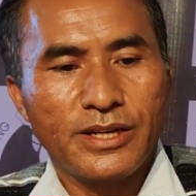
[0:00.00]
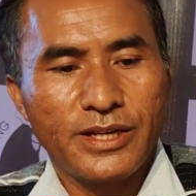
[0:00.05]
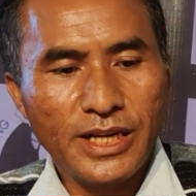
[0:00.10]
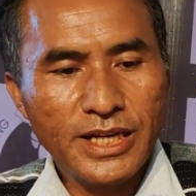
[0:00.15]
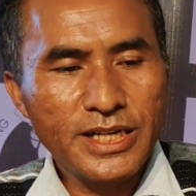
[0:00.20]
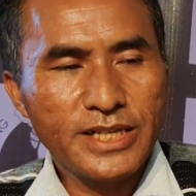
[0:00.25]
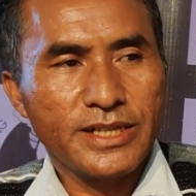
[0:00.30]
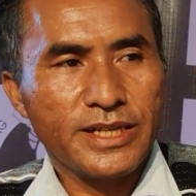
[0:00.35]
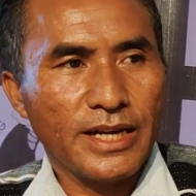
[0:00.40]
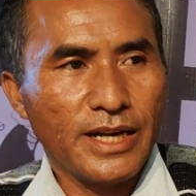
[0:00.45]

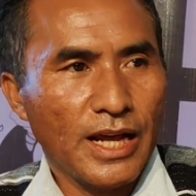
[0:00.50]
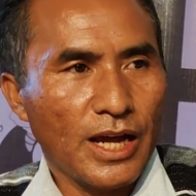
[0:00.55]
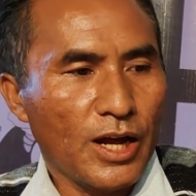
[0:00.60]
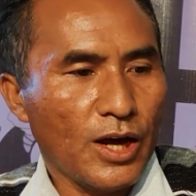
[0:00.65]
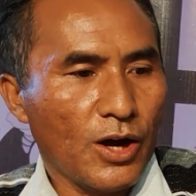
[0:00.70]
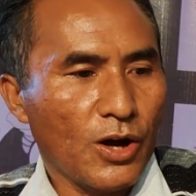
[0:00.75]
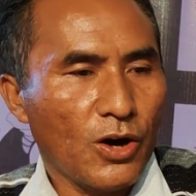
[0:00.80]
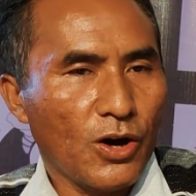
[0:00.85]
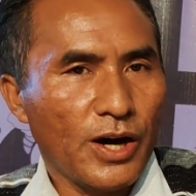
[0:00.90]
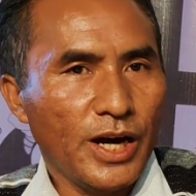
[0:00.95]
this
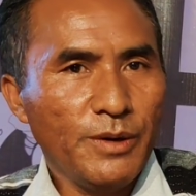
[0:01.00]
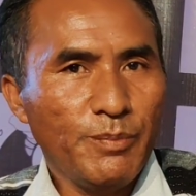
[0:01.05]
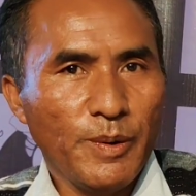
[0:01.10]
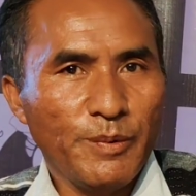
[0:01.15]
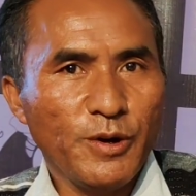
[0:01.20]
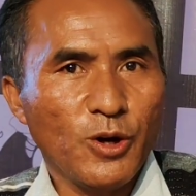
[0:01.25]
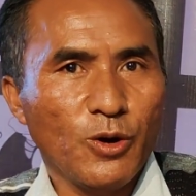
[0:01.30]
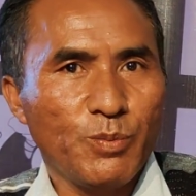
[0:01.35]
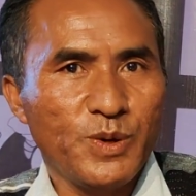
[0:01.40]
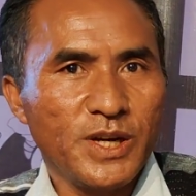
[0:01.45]

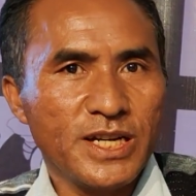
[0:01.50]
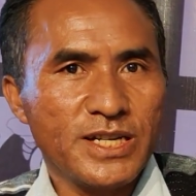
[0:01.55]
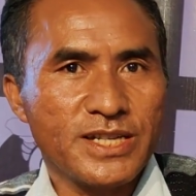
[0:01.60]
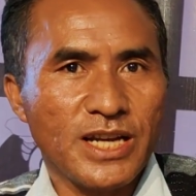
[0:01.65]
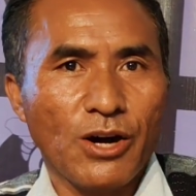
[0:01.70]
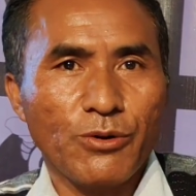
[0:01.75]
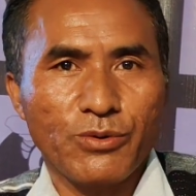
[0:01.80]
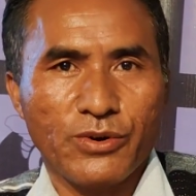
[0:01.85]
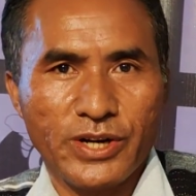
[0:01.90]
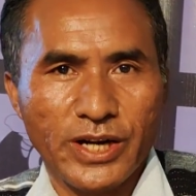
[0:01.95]
NPP
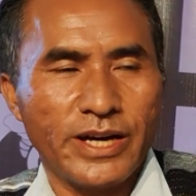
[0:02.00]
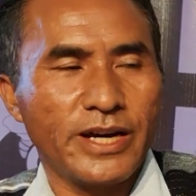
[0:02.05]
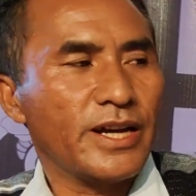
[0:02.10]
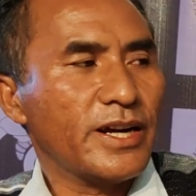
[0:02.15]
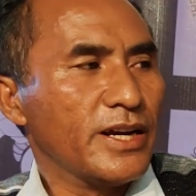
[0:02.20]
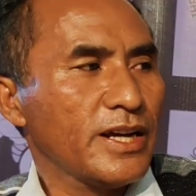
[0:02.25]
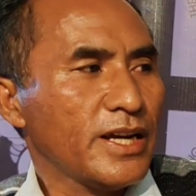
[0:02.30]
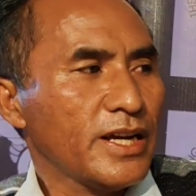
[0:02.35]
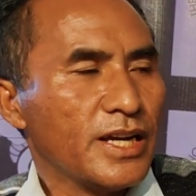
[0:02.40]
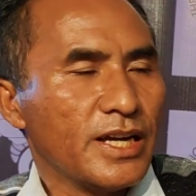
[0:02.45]
office out
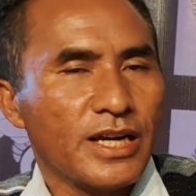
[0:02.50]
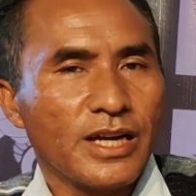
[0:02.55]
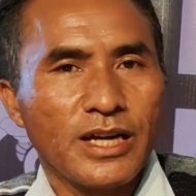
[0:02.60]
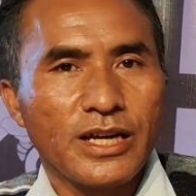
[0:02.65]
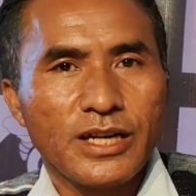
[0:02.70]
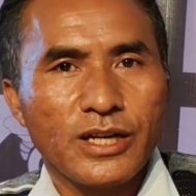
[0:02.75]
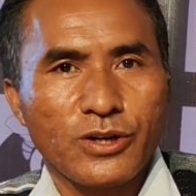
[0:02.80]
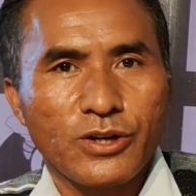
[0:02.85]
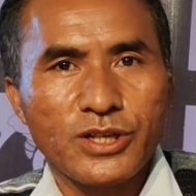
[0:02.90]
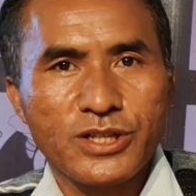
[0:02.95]
there
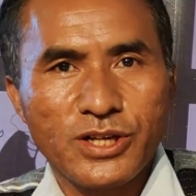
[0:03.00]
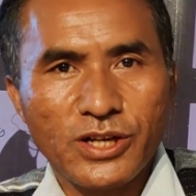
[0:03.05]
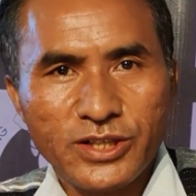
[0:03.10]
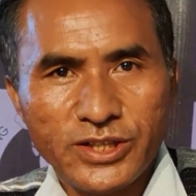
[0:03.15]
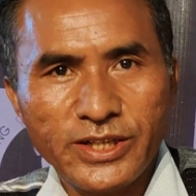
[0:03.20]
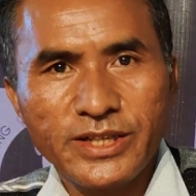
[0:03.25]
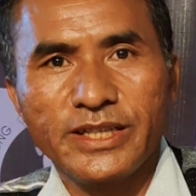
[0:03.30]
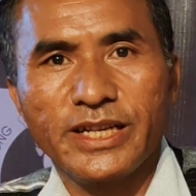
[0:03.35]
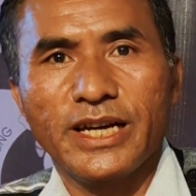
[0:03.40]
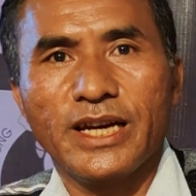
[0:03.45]

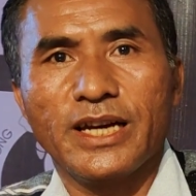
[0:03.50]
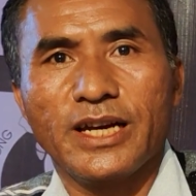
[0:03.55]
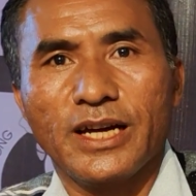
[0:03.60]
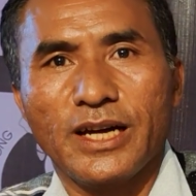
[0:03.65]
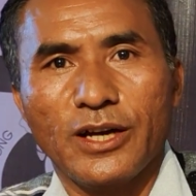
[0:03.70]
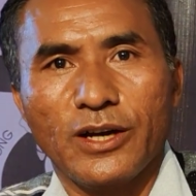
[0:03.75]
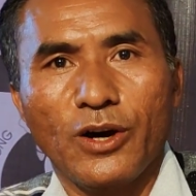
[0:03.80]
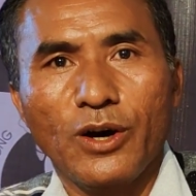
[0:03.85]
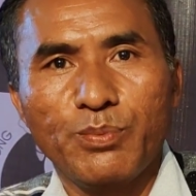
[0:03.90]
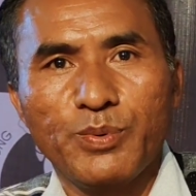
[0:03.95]
constructing
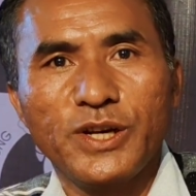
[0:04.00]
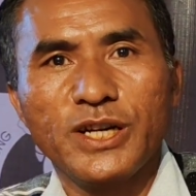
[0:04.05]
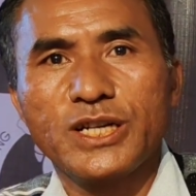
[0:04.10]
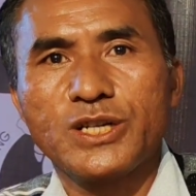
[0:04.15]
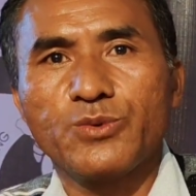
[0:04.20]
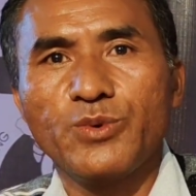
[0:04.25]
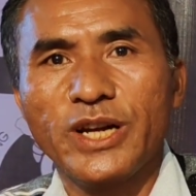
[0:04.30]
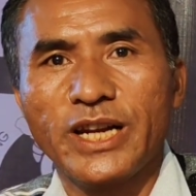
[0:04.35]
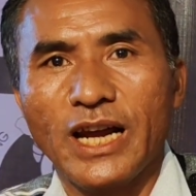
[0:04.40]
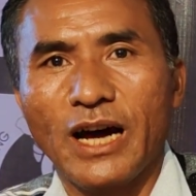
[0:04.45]
the
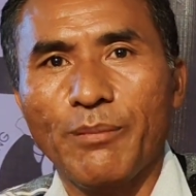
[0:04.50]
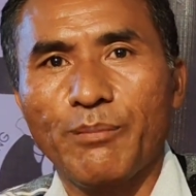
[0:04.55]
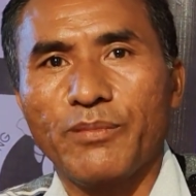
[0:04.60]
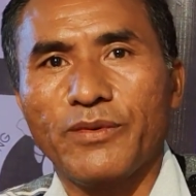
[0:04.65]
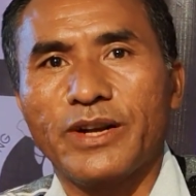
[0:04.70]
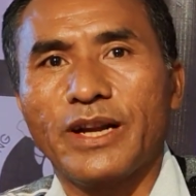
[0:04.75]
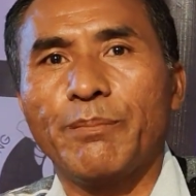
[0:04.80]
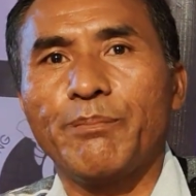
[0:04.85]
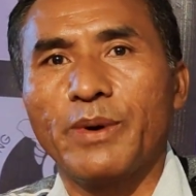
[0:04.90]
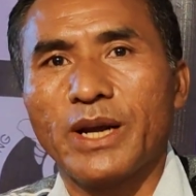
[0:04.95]
office
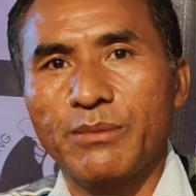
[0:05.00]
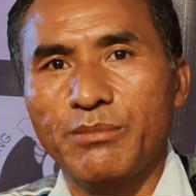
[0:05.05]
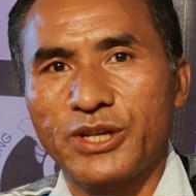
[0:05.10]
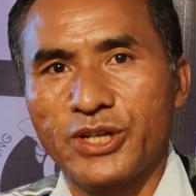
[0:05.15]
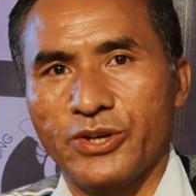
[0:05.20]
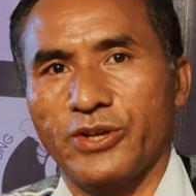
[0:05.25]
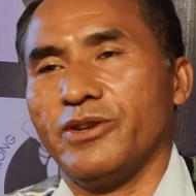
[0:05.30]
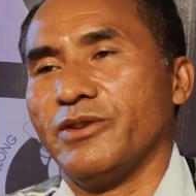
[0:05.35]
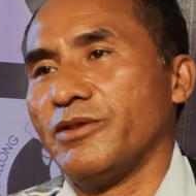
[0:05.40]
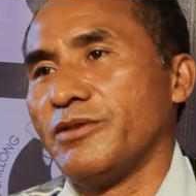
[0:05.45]
without the
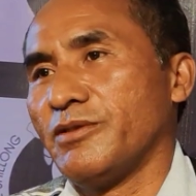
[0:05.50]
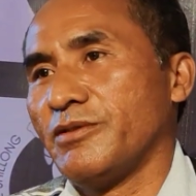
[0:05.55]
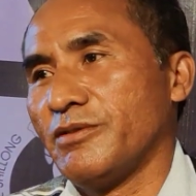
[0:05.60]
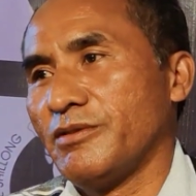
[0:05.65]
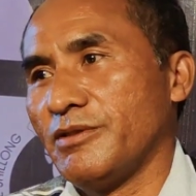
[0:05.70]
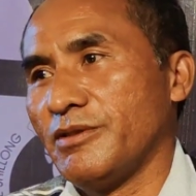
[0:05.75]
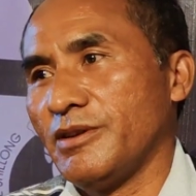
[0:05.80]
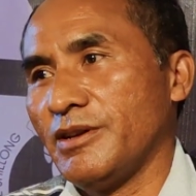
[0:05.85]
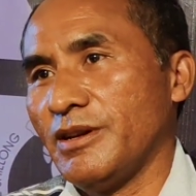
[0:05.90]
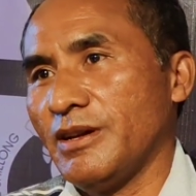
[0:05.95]
permission,
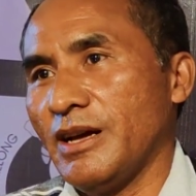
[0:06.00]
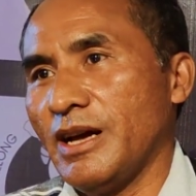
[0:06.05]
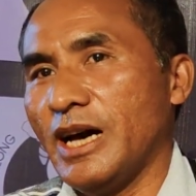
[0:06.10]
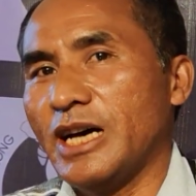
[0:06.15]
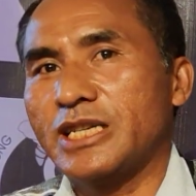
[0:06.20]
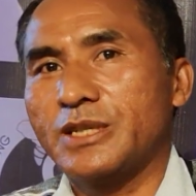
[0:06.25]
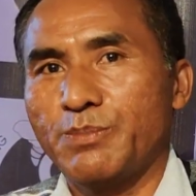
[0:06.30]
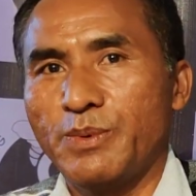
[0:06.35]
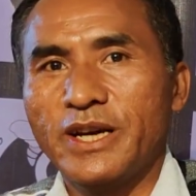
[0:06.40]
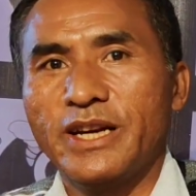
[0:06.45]

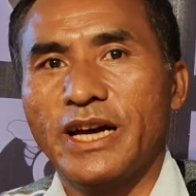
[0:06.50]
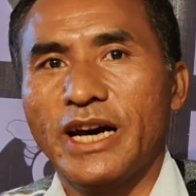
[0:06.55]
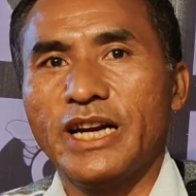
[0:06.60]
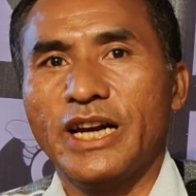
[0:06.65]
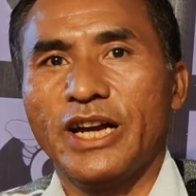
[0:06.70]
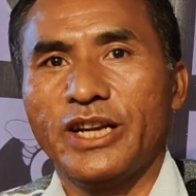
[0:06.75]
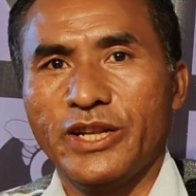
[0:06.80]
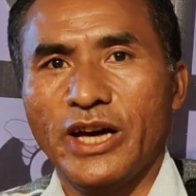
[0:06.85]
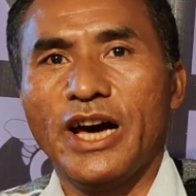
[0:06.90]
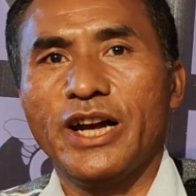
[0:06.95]
as per the
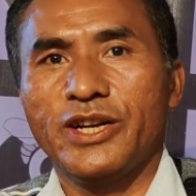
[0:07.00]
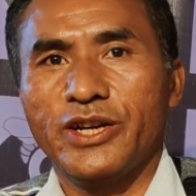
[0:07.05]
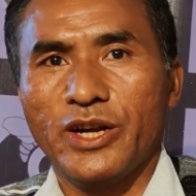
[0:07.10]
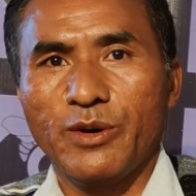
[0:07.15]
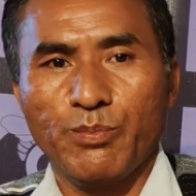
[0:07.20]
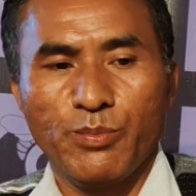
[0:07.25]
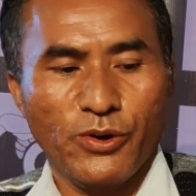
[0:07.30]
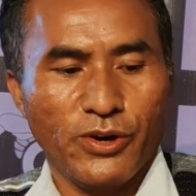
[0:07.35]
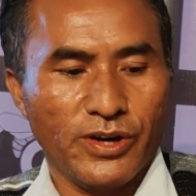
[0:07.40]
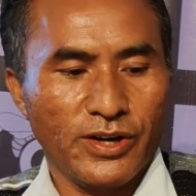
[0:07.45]

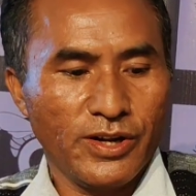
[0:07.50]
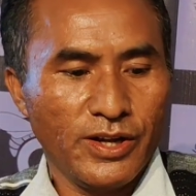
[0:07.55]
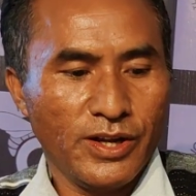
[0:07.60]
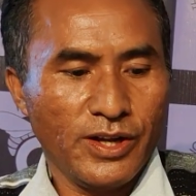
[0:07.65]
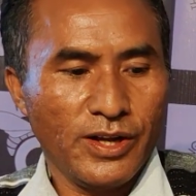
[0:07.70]
RTI report.